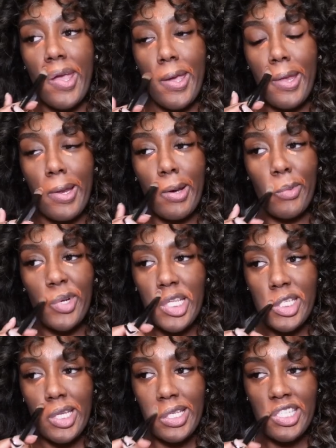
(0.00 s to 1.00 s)
And I wanna
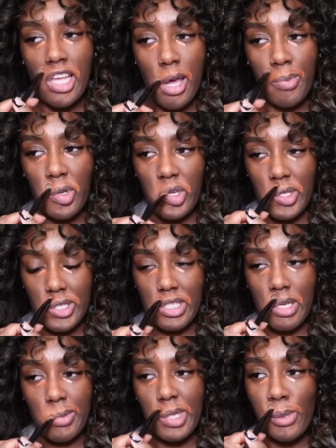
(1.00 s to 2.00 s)
say this happened
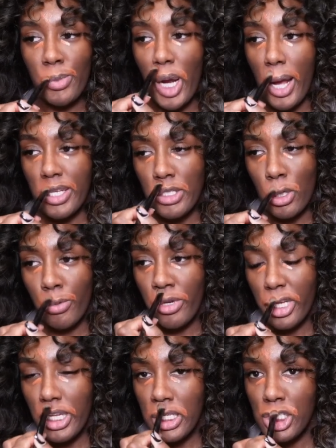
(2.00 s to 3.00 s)
September,
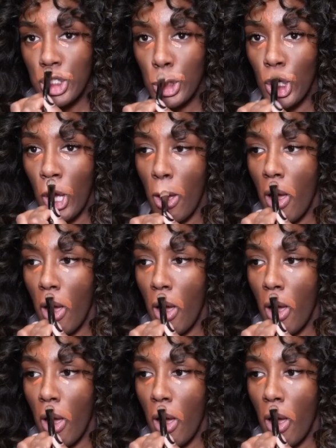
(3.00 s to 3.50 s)
October-ish.